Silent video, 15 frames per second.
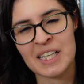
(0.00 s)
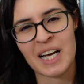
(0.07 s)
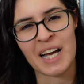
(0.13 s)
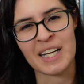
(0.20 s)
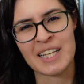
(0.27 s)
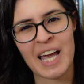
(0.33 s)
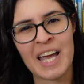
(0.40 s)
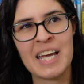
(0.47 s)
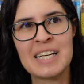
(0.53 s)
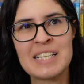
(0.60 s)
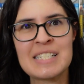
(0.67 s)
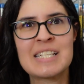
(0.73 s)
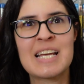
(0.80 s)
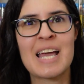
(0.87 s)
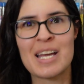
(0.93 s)
I
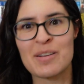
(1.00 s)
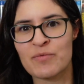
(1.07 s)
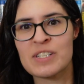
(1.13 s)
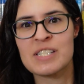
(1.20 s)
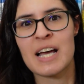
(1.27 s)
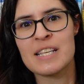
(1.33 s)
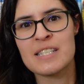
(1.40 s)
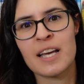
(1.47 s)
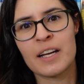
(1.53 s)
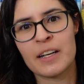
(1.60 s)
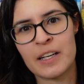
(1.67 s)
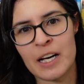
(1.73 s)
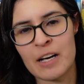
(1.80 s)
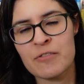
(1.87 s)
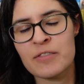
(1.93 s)
can't emphasize
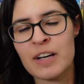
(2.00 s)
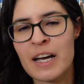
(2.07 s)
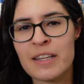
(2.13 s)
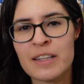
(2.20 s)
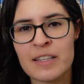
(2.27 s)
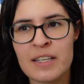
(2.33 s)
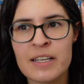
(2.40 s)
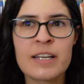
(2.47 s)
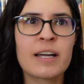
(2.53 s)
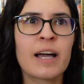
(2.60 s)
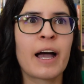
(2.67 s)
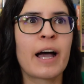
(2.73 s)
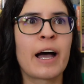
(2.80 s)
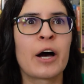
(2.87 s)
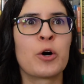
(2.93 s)
enough, I think,
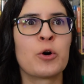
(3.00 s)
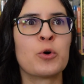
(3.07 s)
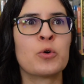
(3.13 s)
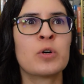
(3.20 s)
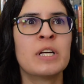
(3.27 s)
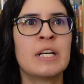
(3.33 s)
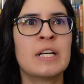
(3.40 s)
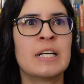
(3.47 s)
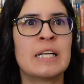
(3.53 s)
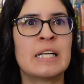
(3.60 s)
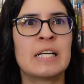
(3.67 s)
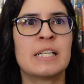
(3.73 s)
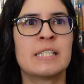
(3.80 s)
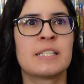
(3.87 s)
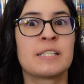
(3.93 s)
how
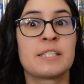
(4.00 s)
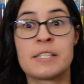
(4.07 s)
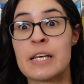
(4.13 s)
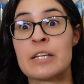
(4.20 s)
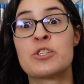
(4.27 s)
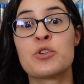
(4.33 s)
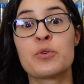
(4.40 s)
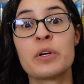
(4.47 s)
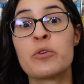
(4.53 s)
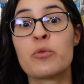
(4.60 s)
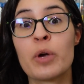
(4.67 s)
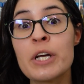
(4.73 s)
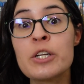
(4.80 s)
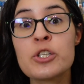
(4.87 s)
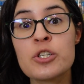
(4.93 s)
sensory
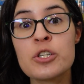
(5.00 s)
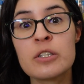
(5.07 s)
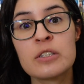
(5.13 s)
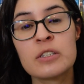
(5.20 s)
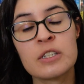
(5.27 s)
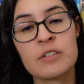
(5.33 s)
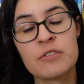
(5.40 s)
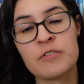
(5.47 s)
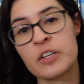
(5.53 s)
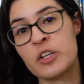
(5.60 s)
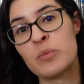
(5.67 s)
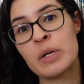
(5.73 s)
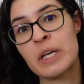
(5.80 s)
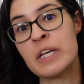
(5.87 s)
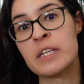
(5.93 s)
rich the
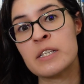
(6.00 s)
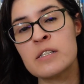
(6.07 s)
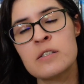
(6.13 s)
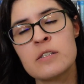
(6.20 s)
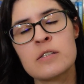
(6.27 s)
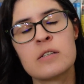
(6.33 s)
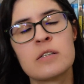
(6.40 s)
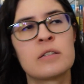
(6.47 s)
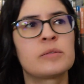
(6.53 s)
film is.